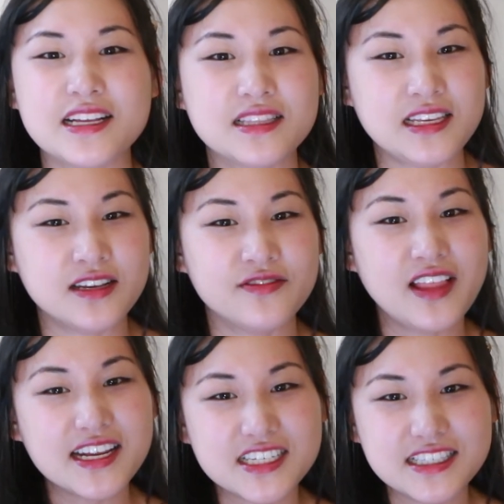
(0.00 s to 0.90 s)
League of
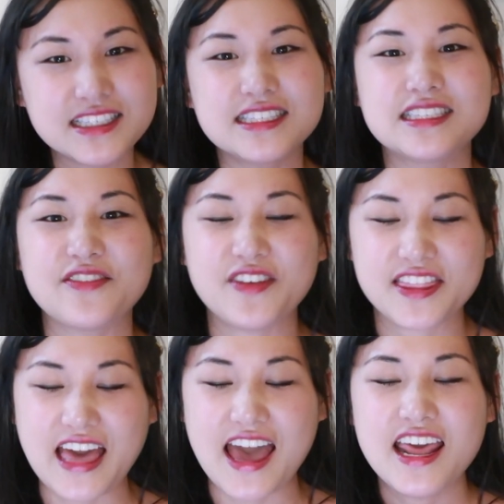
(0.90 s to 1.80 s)
Legends and stuff
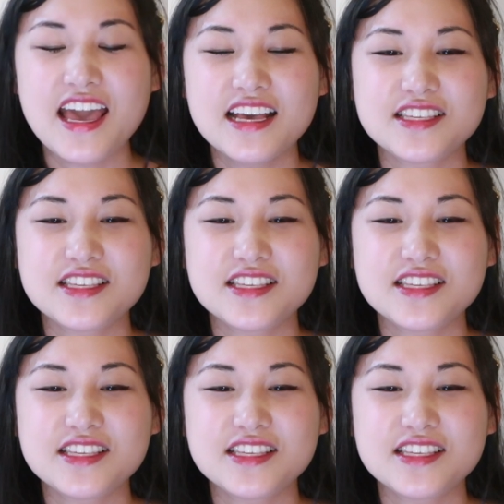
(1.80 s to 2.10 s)
like that.